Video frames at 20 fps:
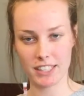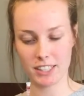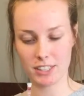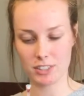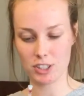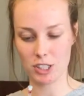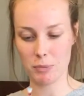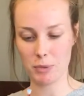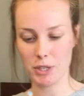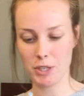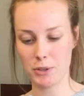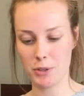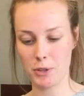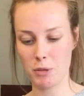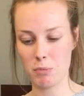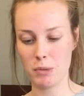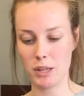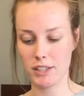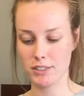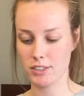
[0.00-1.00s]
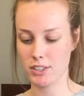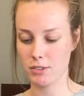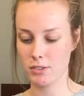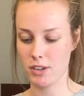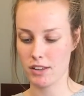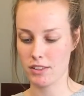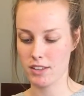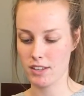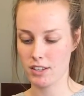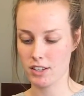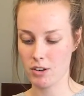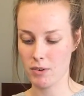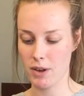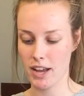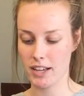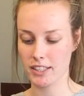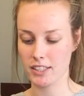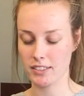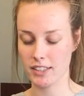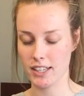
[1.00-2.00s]
distributed through the blood so nothing
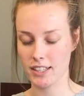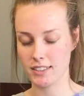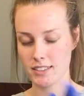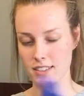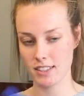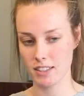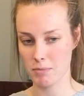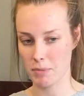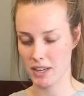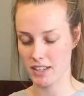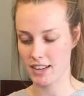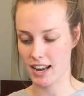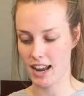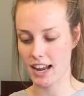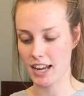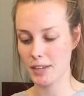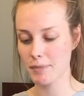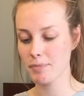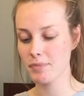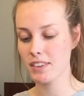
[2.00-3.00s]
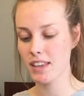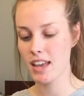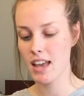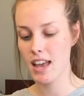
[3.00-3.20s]
coagulates in the meantime.